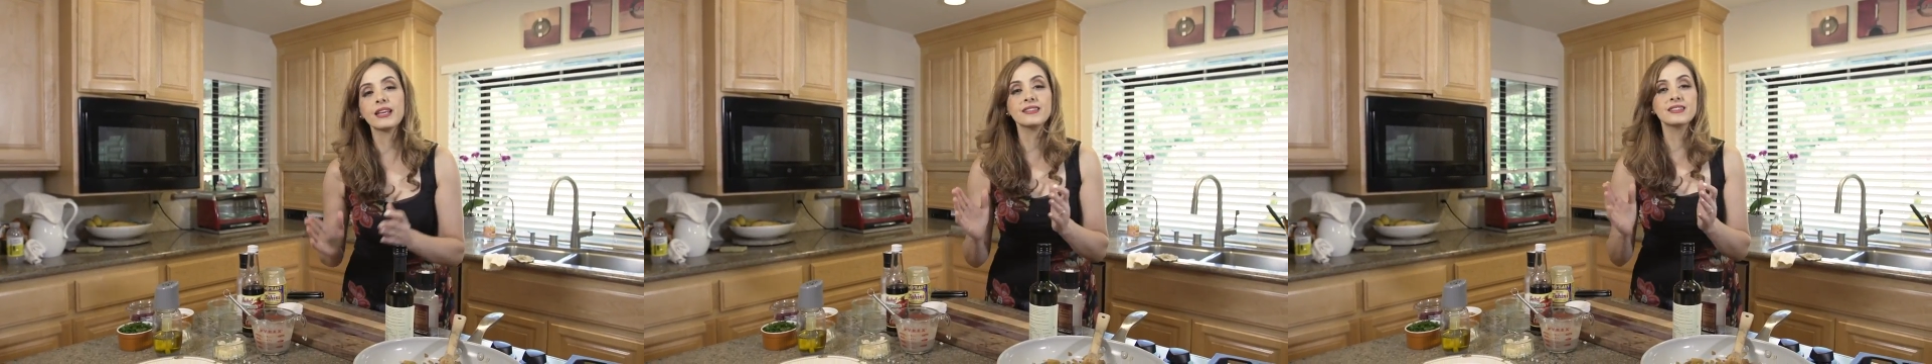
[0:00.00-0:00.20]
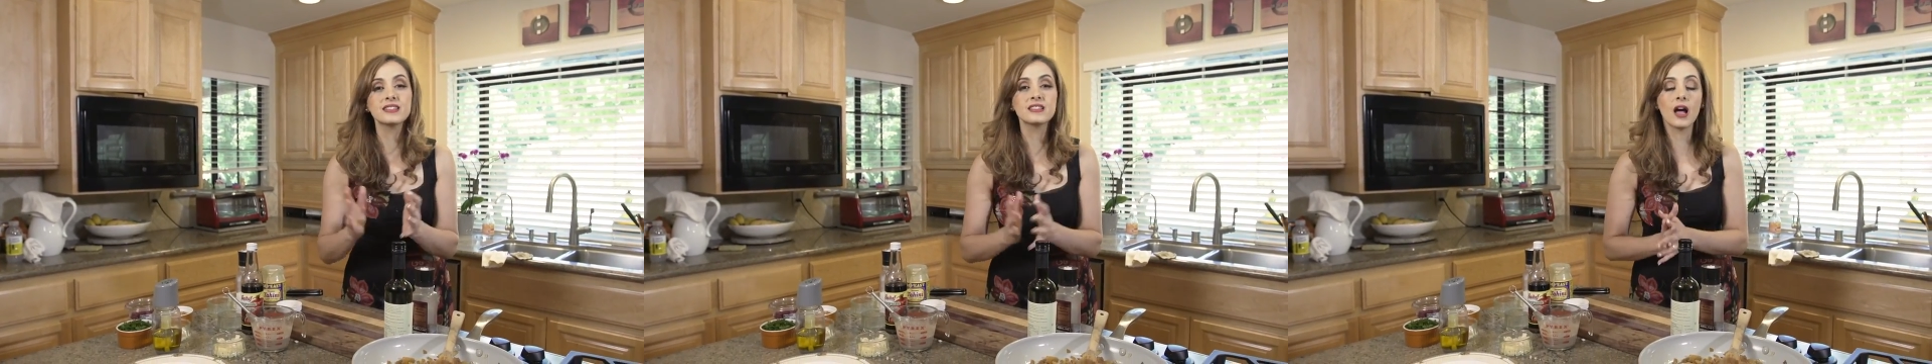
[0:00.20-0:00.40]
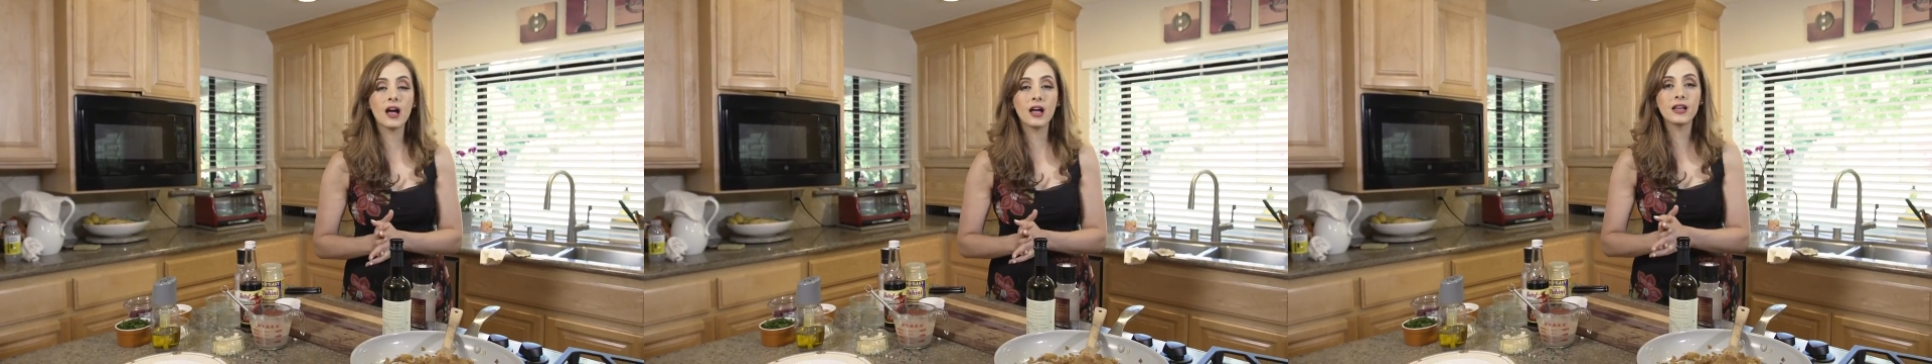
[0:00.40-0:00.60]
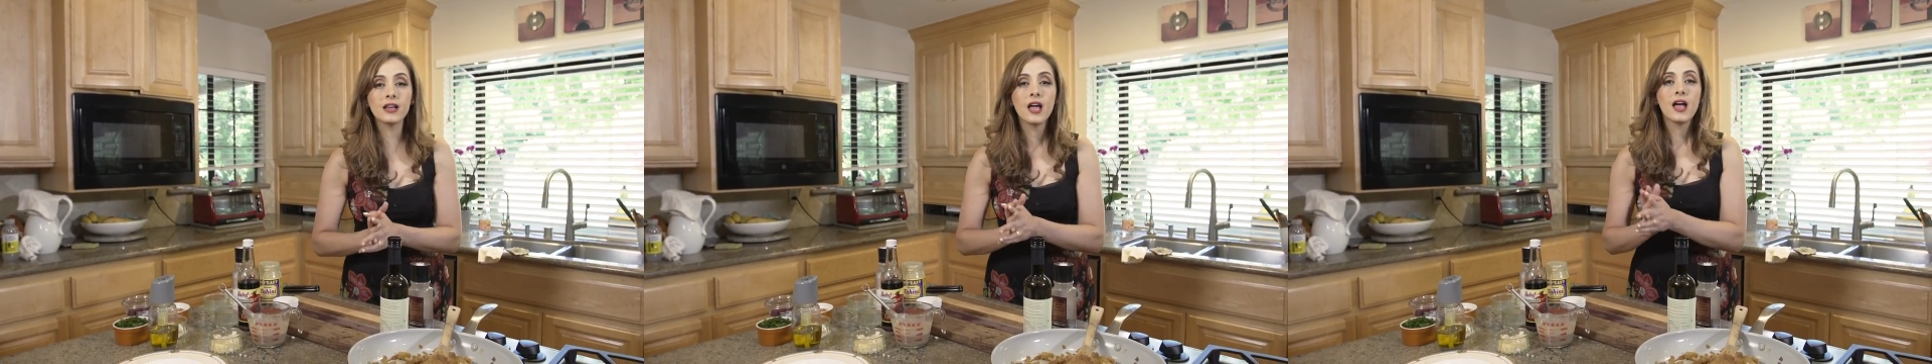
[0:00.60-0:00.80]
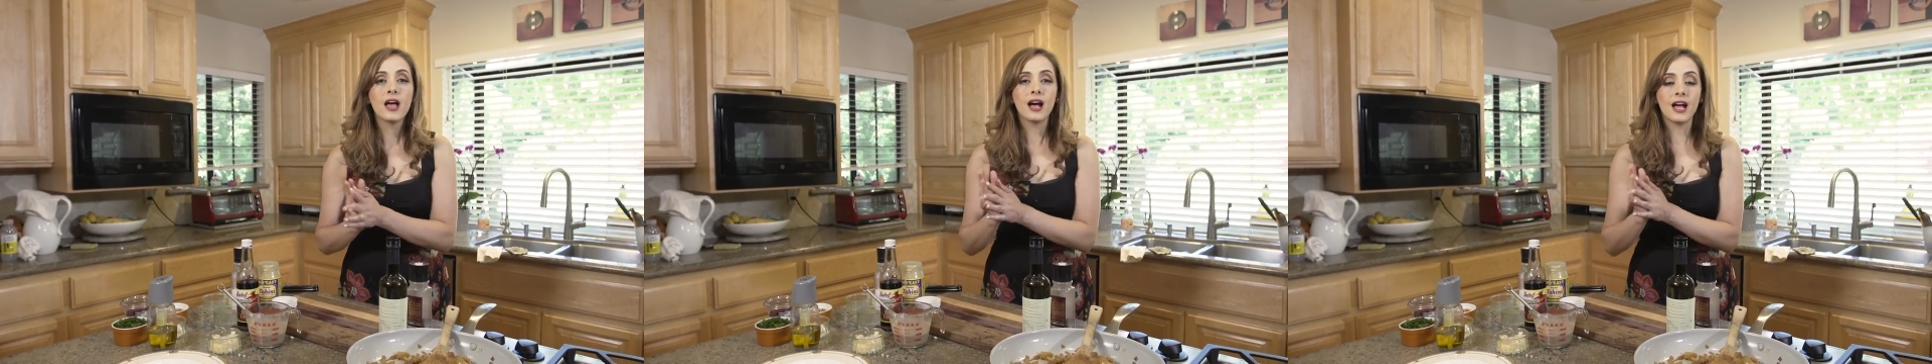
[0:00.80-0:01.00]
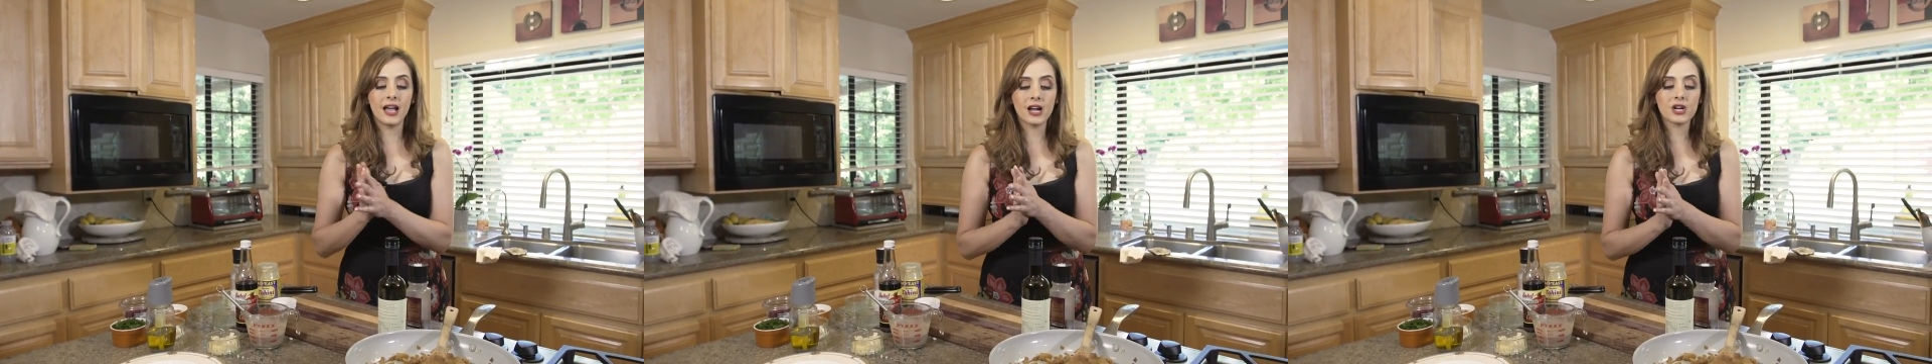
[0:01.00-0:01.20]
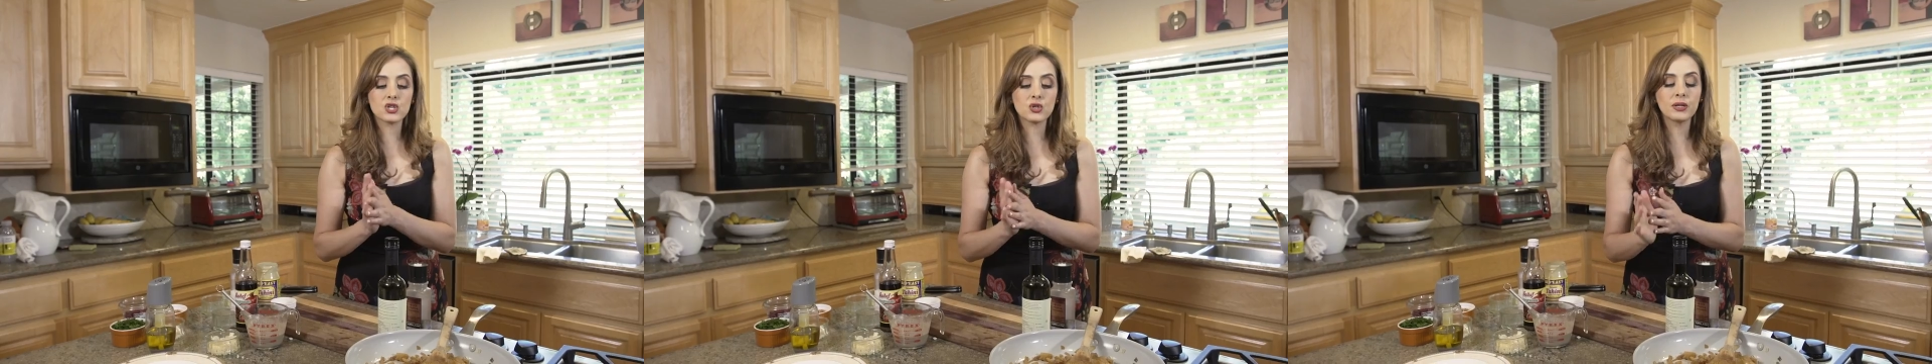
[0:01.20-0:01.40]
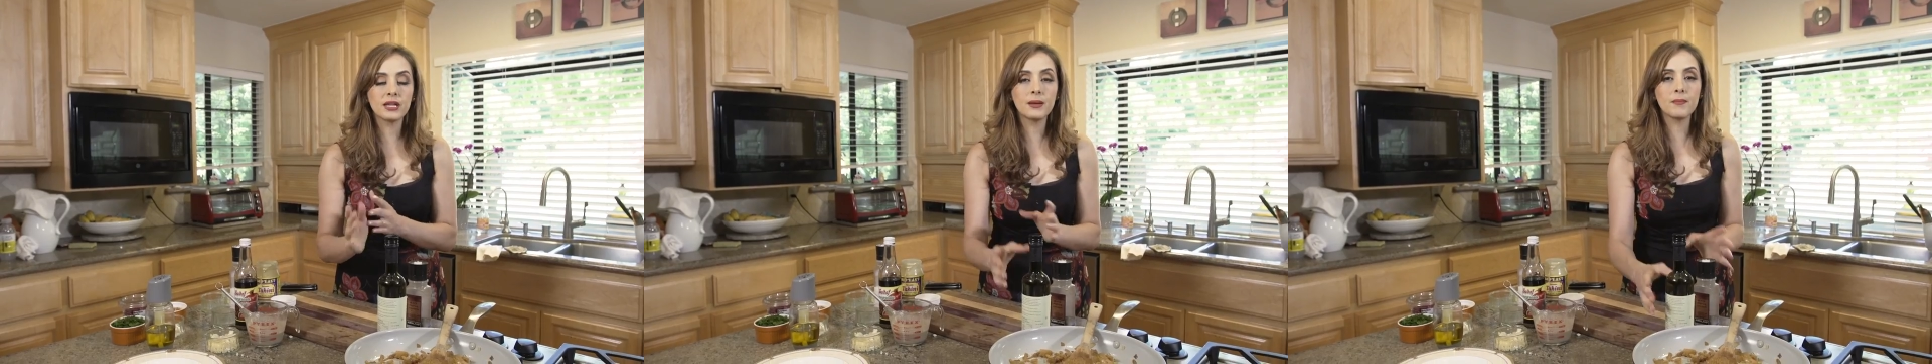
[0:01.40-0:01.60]
is done. I
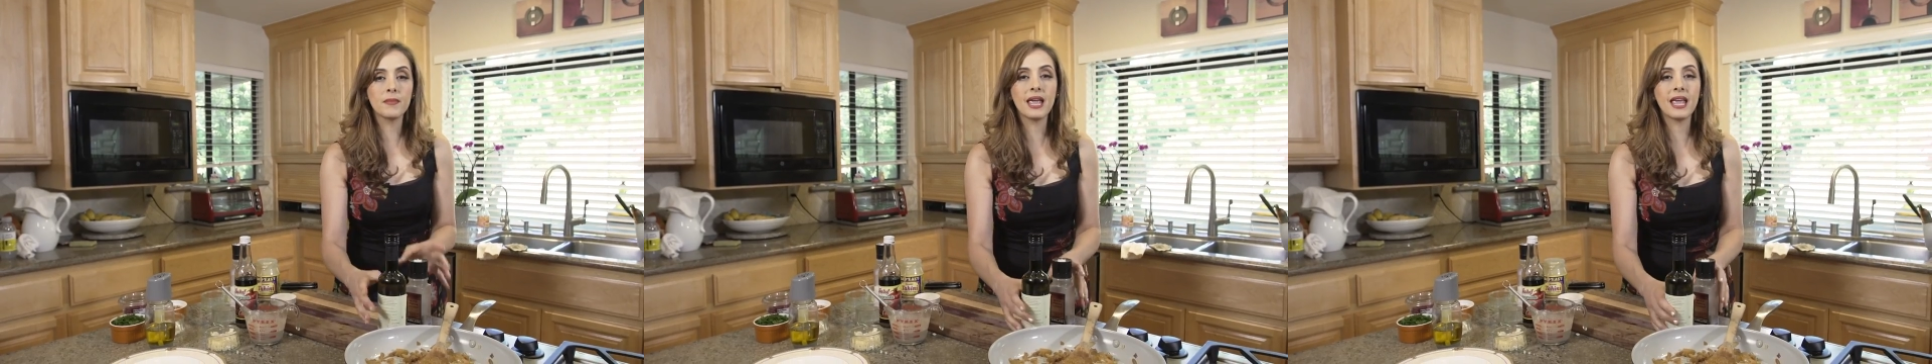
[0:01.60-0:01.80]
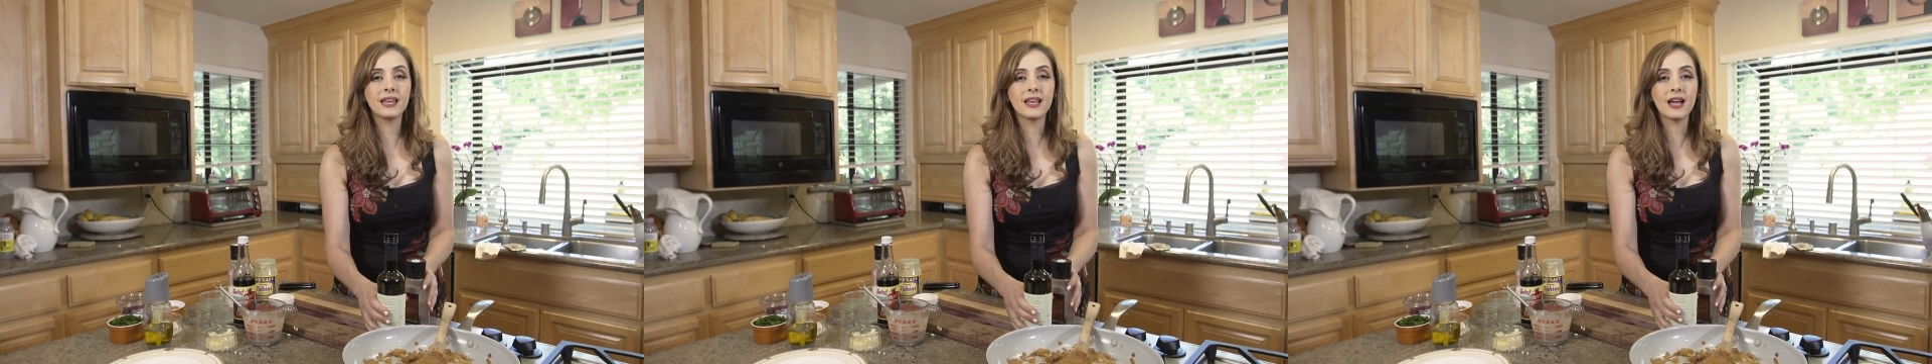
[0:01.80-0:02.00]
actually made